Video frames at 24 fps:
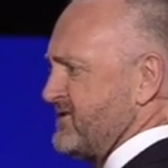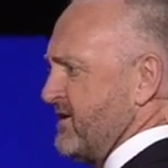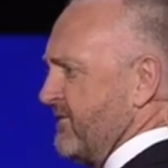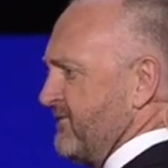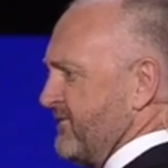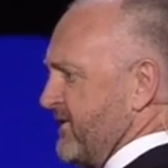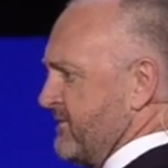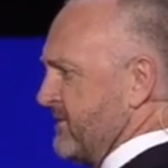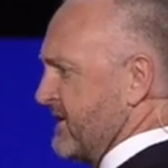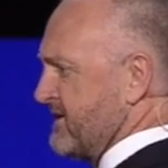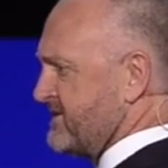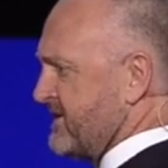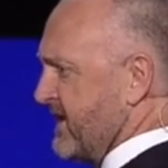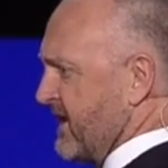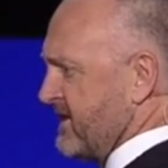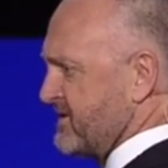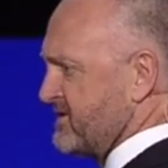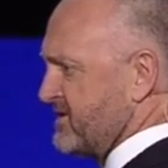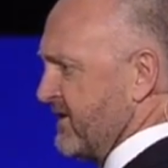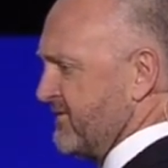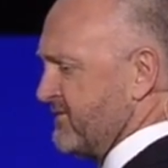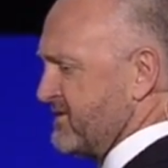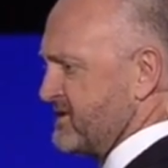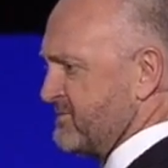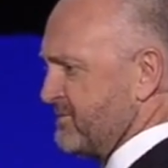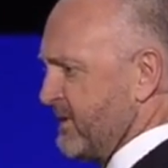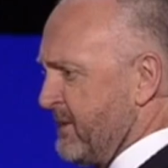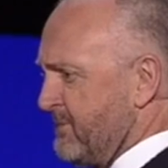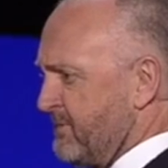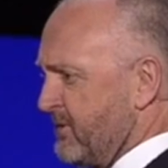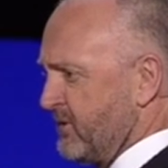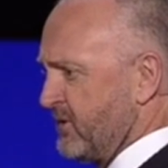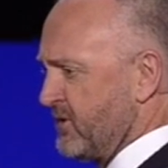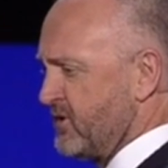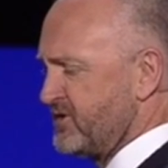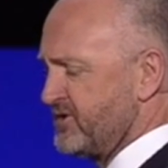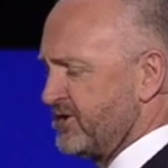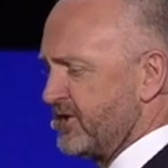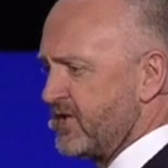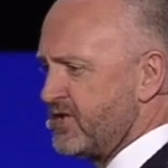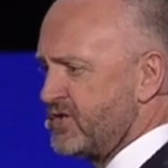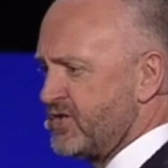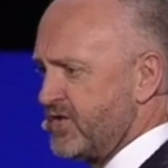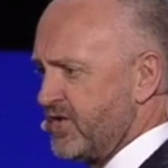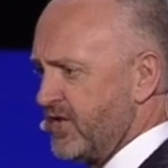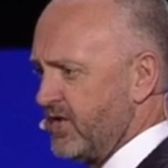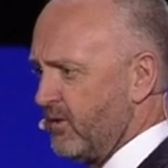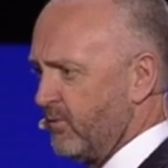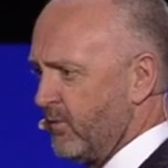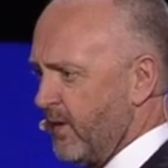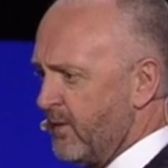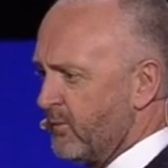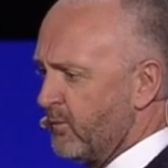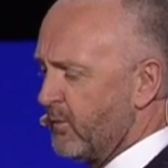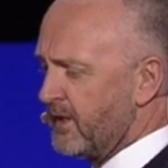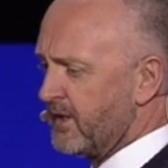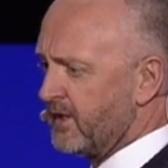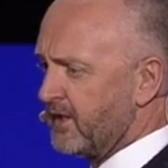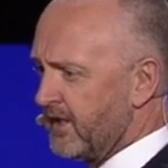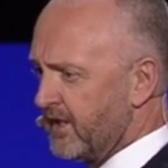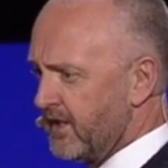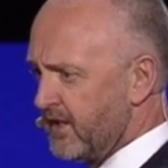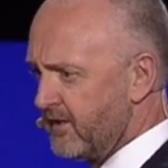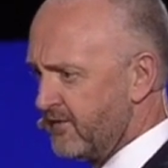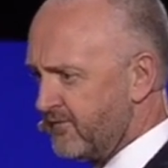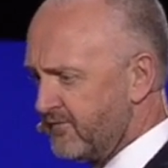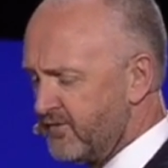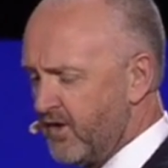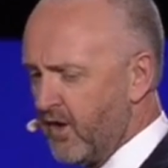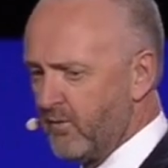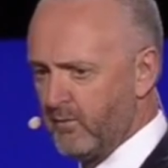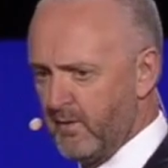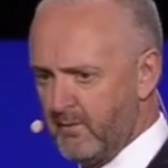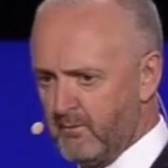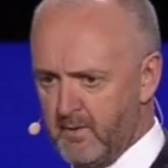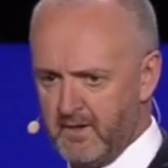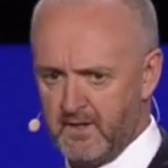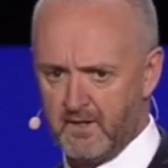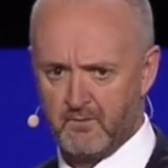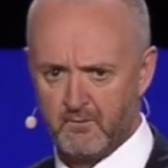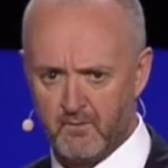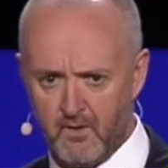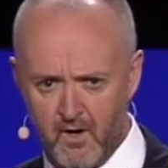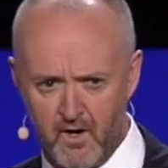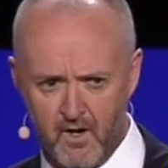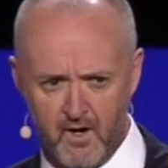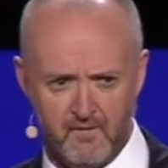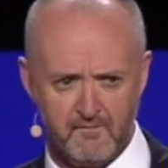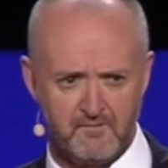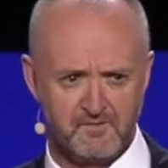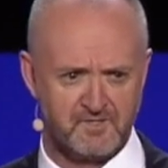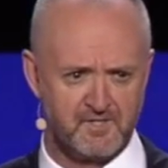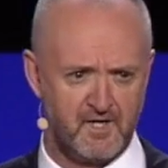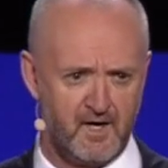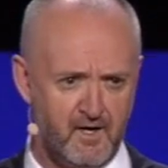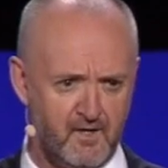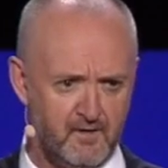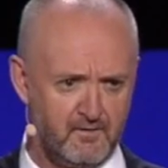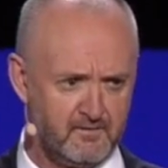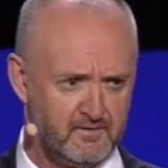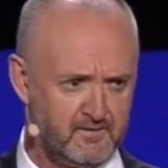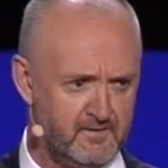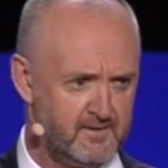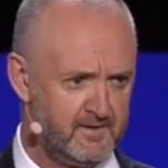I'm from the tax office. People usually cheer when we leave, not when we arrive. So